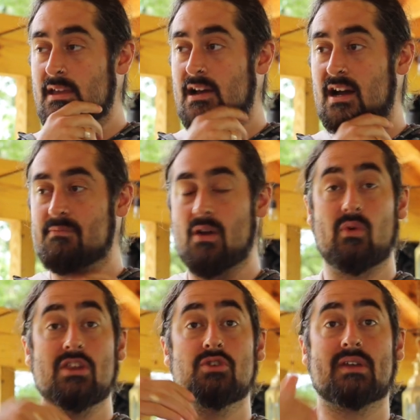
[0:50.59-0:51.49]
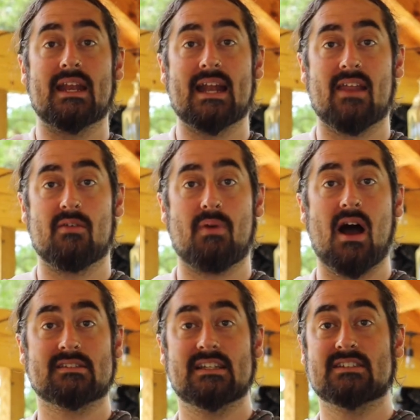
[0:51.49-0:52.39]
That when you get it out of the
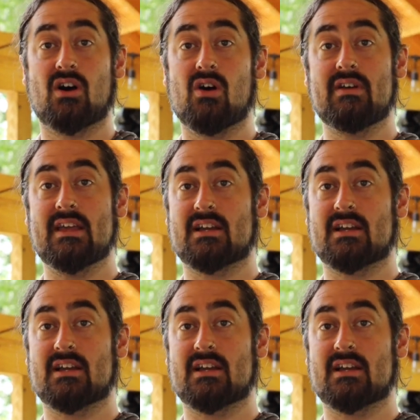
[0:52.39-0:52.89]
box, it's already